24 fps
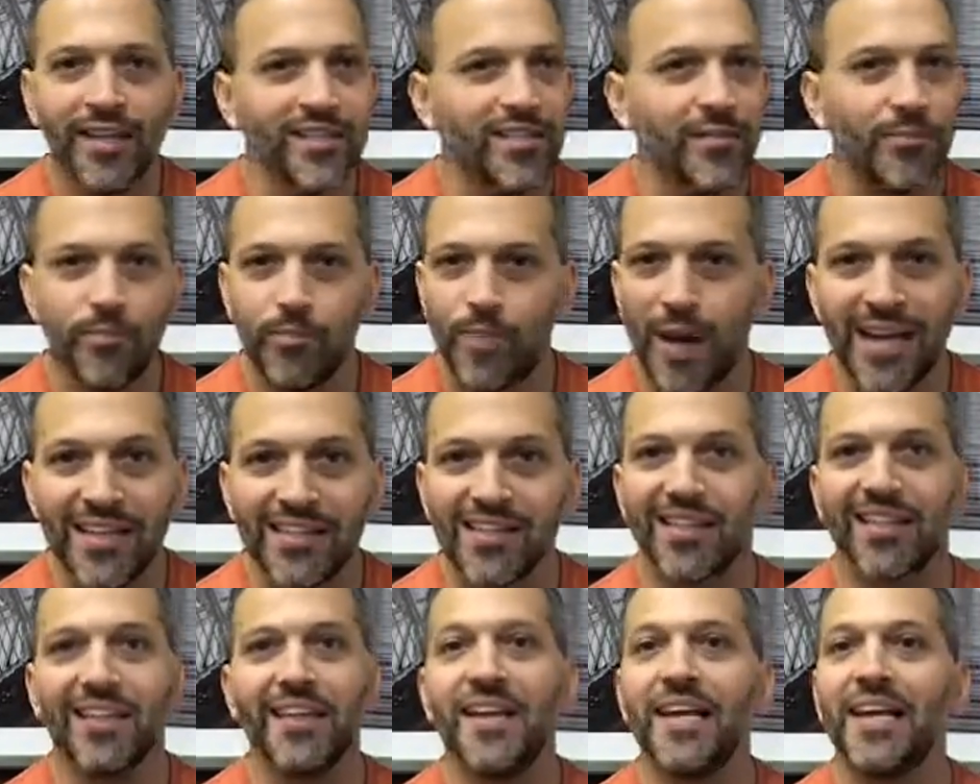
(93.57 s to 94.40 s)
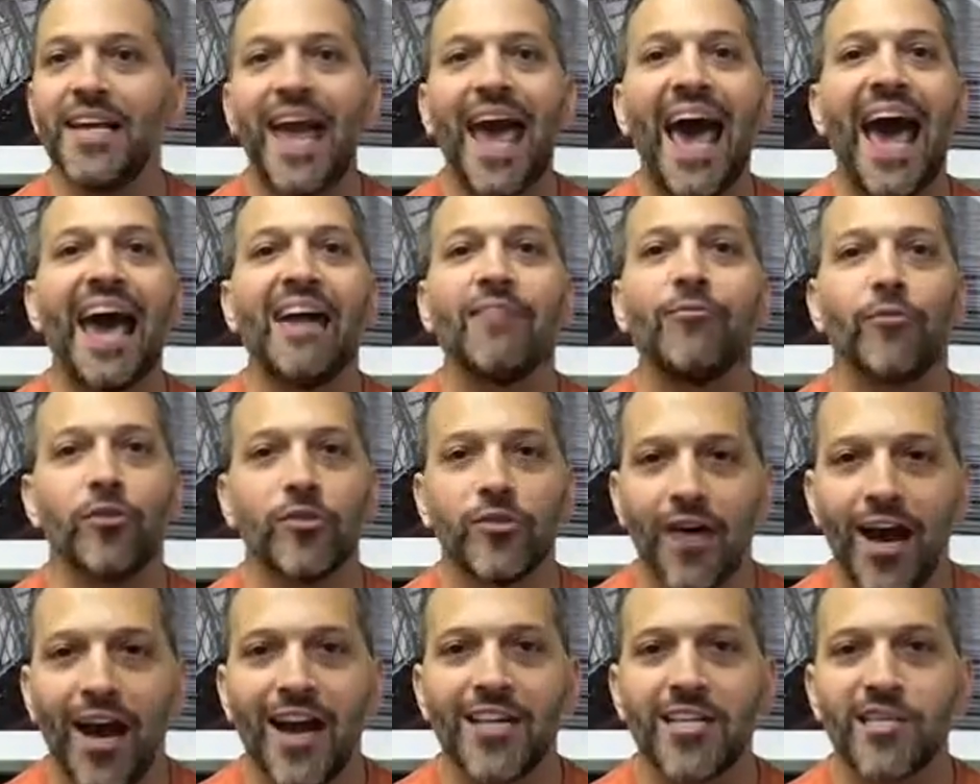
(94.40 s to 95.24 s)
It's basically an
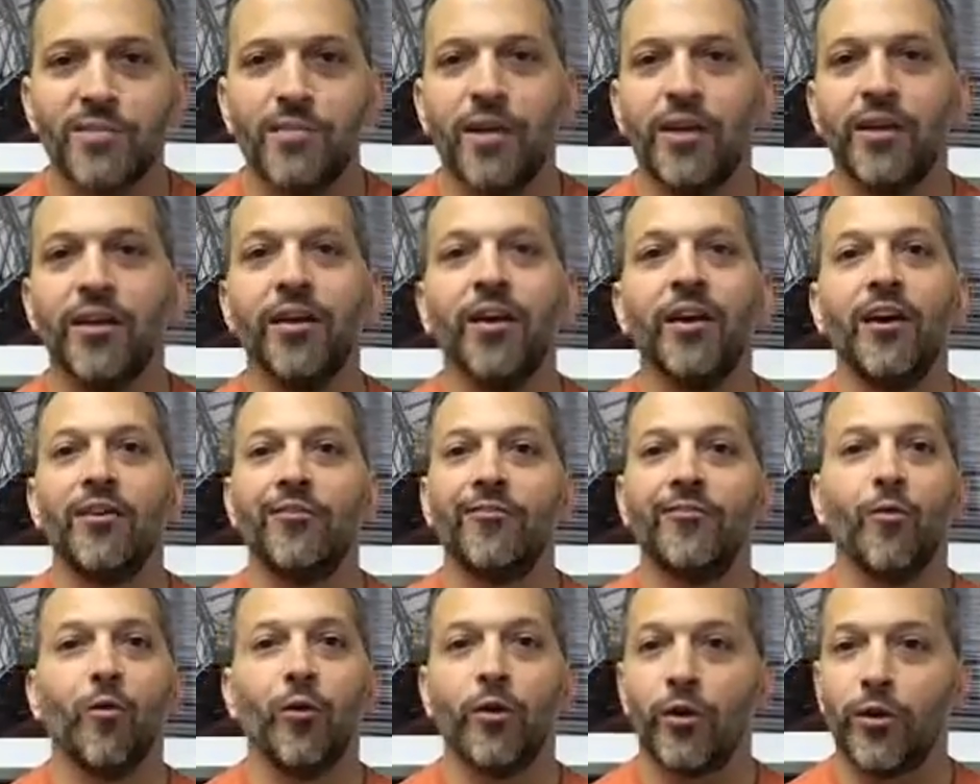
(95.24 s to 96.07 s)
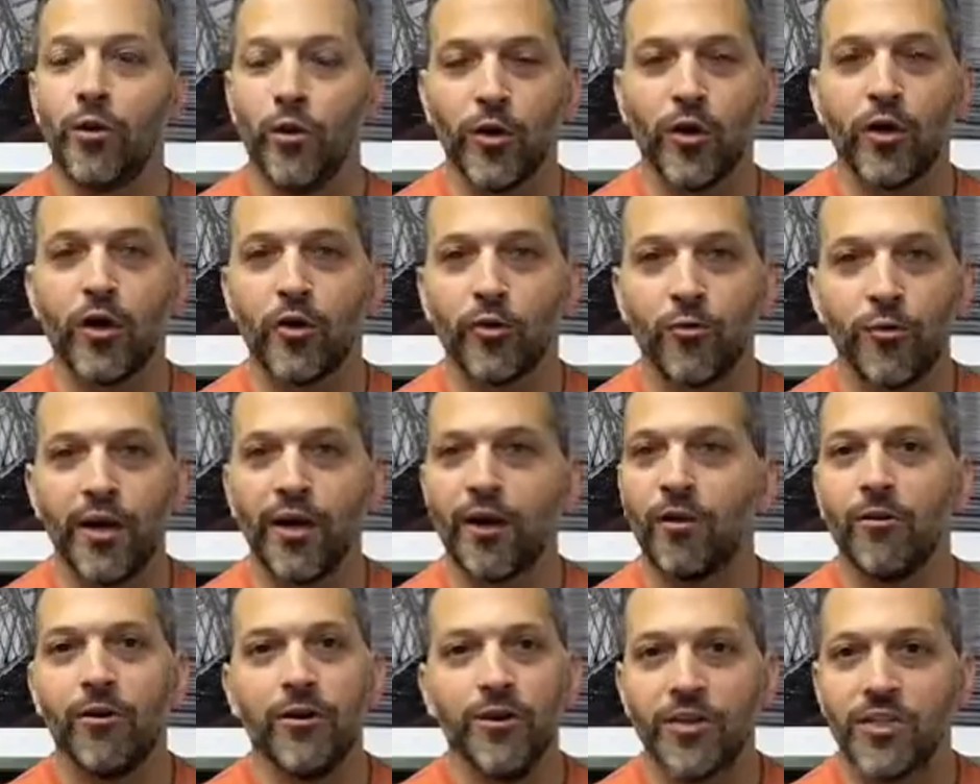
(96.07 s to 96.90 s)
advertisement for your
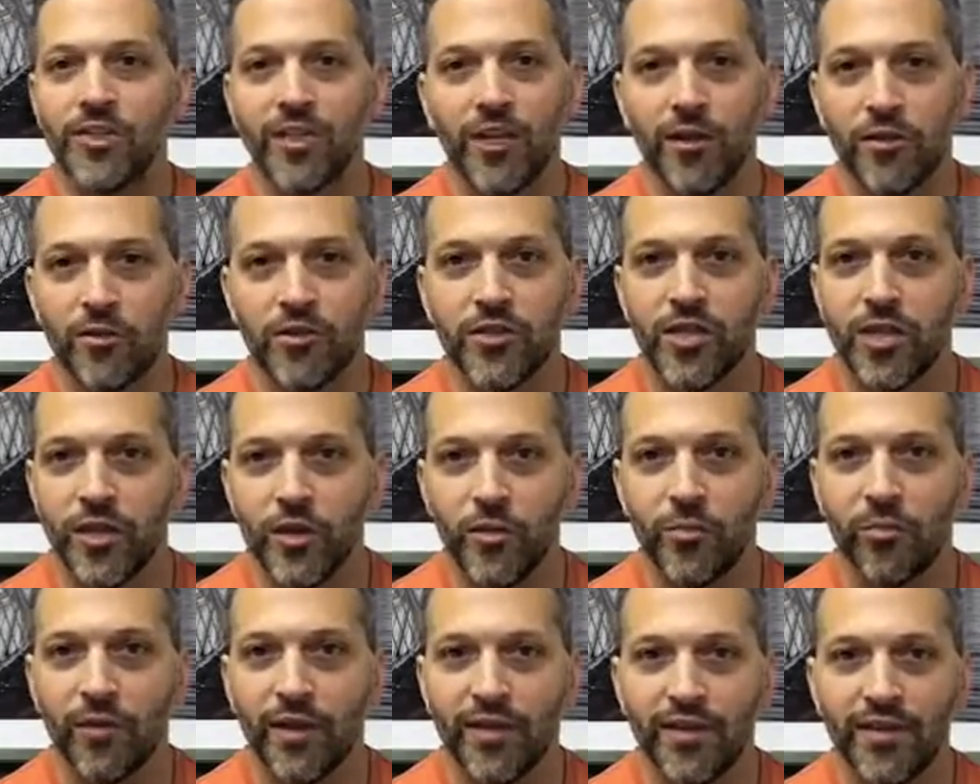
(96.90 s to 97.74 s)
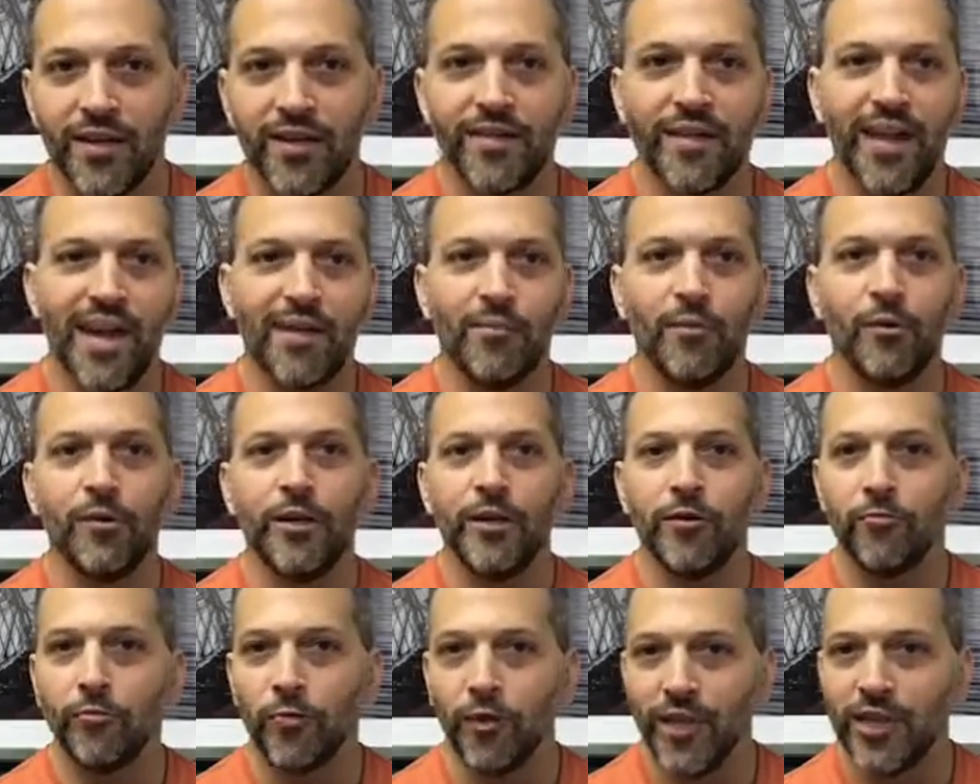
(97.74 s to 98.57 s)
career and the skills that you bring to the table
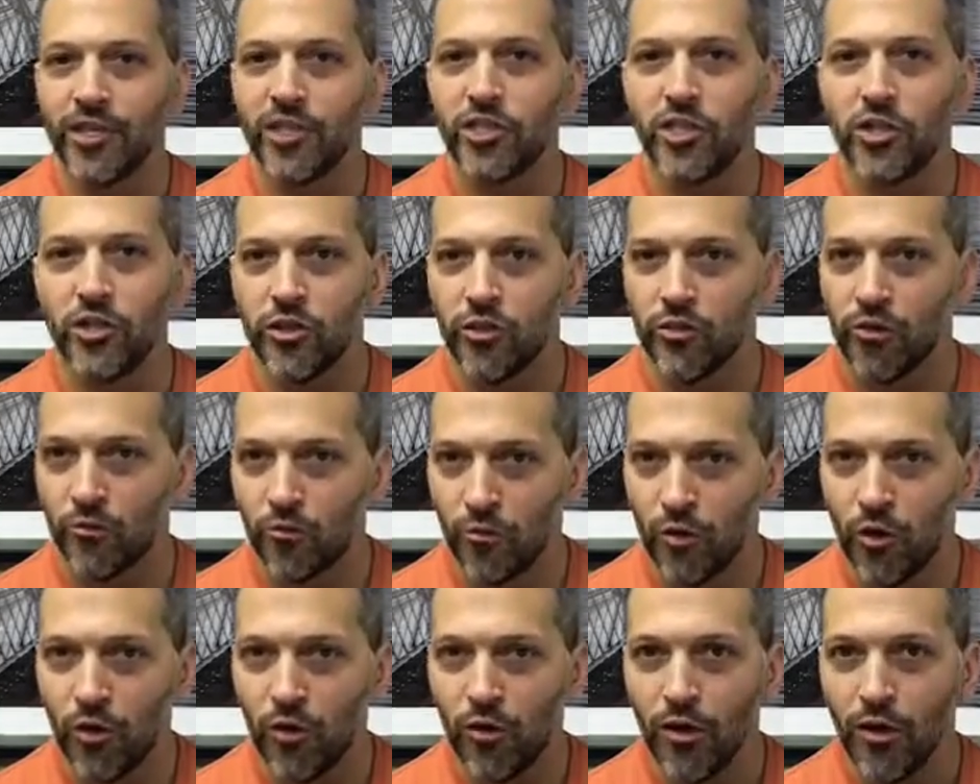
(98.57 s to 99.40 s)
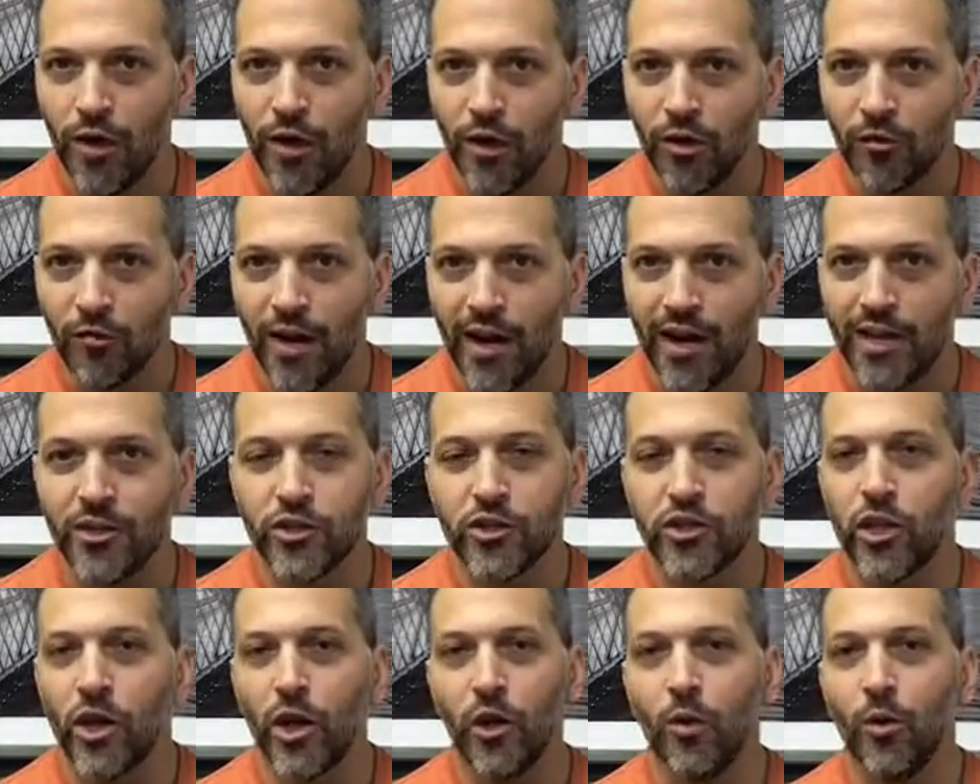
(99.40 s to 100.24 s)
in relation to the role, right?
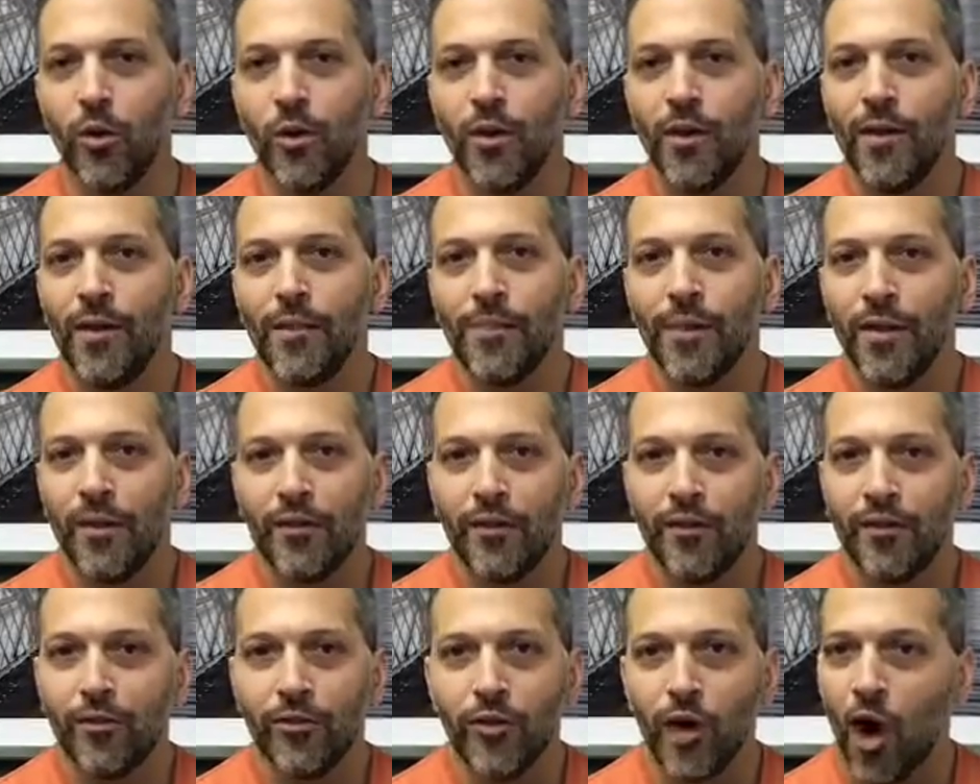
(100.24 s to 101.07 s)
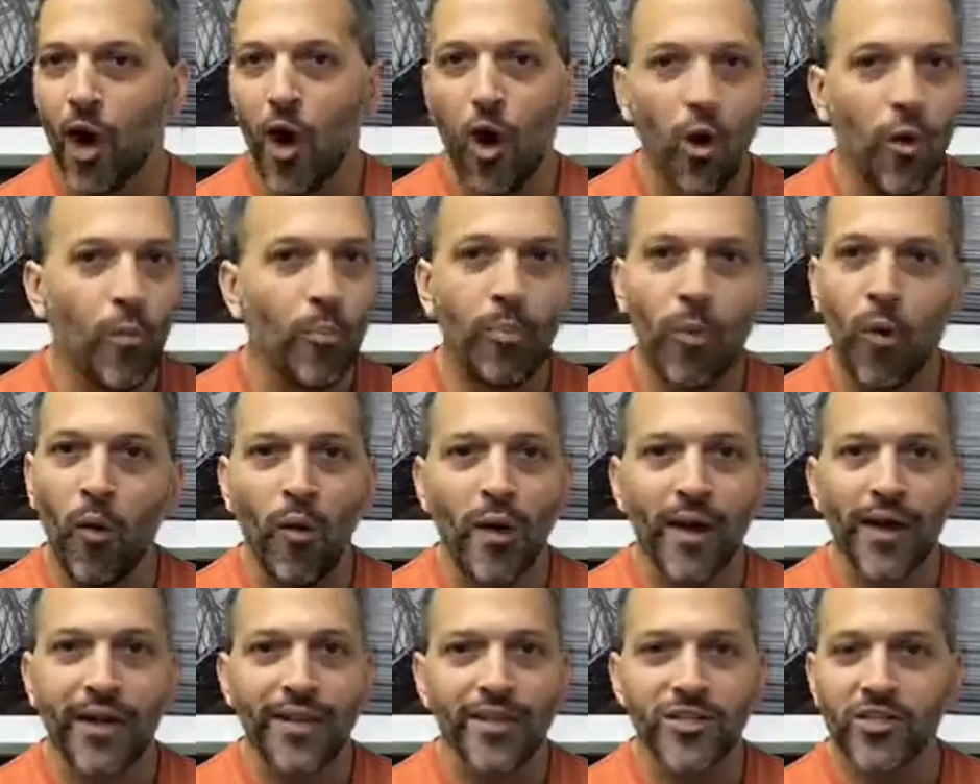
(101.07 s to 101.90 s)
So the whole
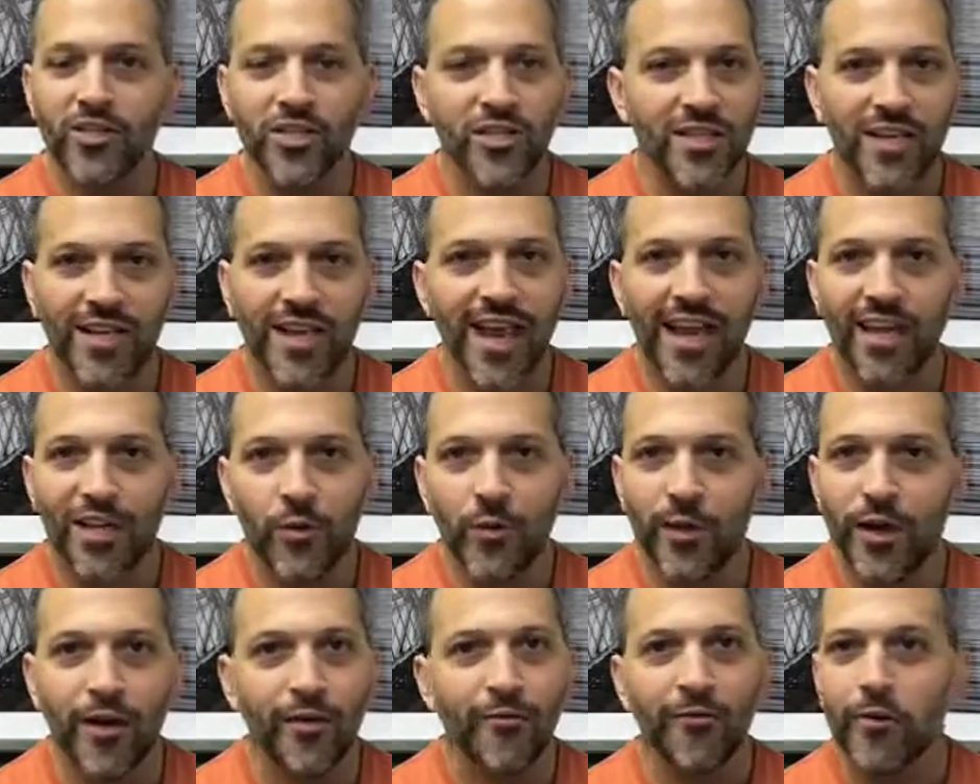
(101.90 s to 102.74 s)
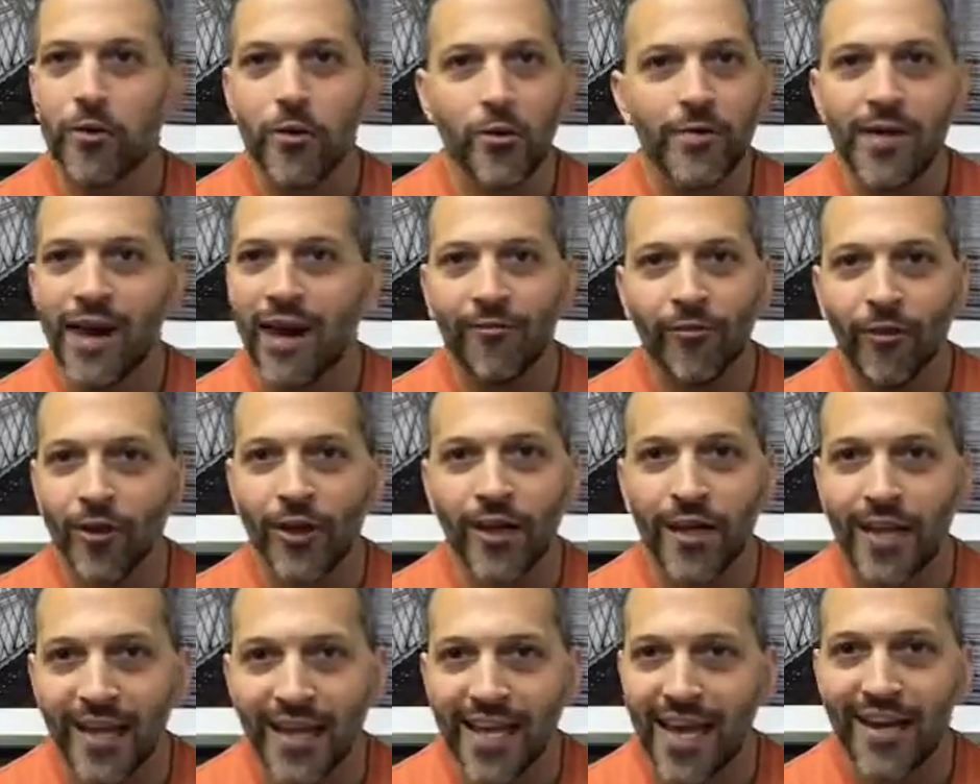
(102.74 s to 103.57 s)
point is just to get you an interview. You're never
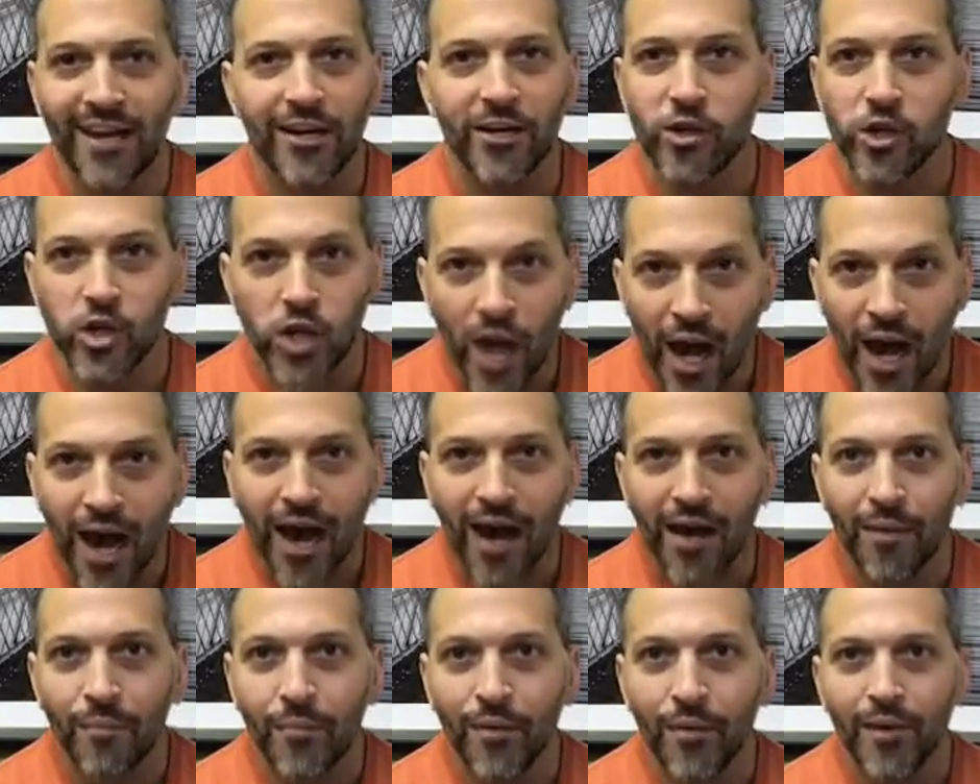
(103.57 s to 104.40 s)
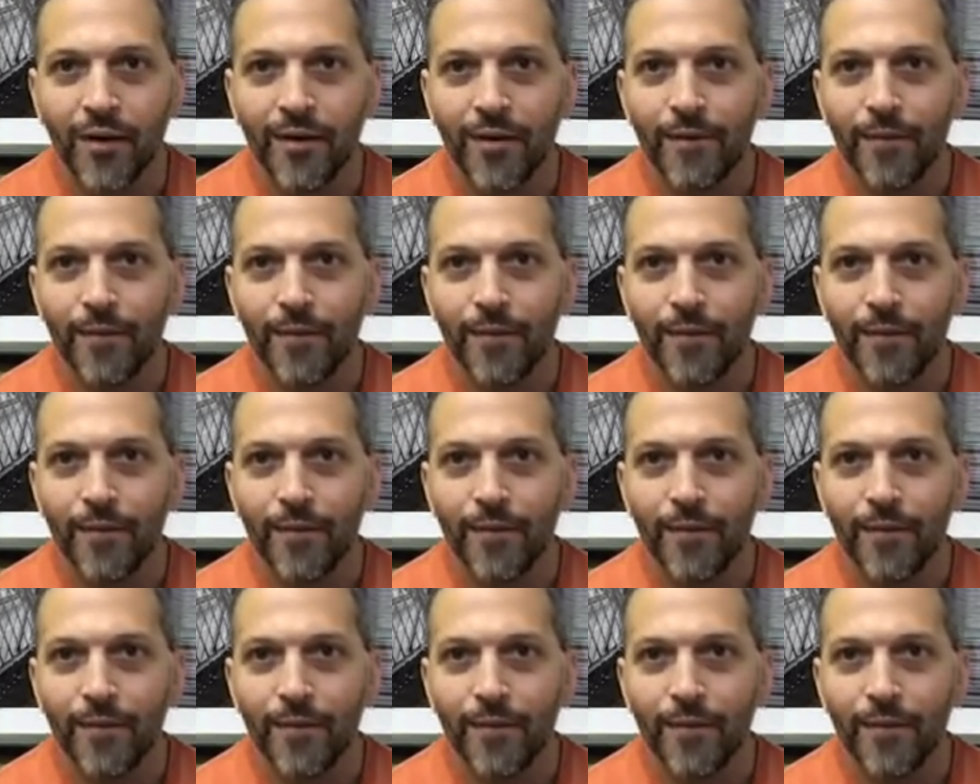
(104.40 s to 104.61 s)
going to get a job